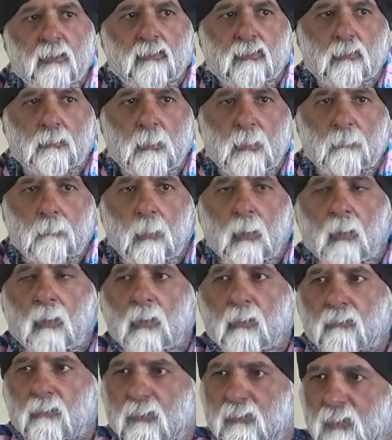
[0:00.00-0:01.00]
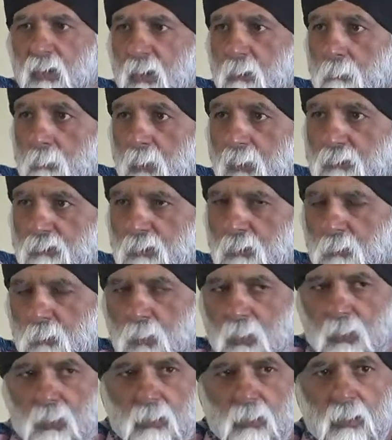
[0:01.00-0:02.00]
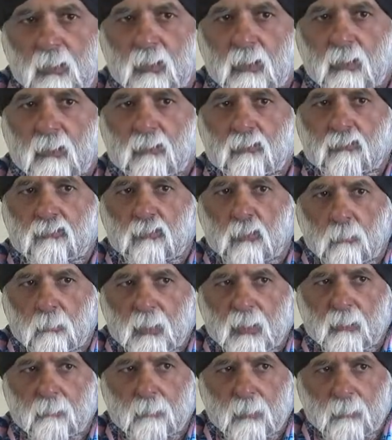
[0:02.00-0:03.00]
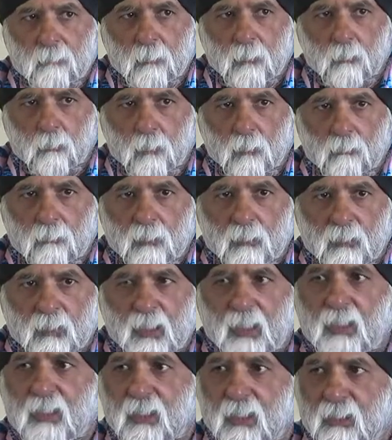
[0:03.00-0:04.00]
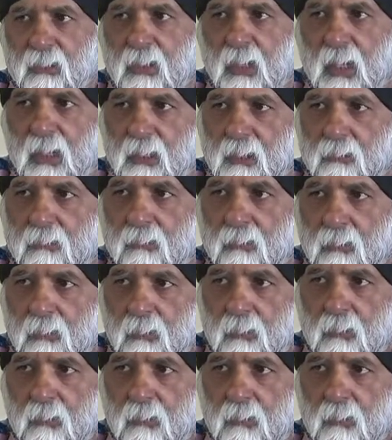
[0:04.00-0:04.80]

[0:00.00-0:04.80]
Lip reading: to be part of a celebration where so many people will be taking that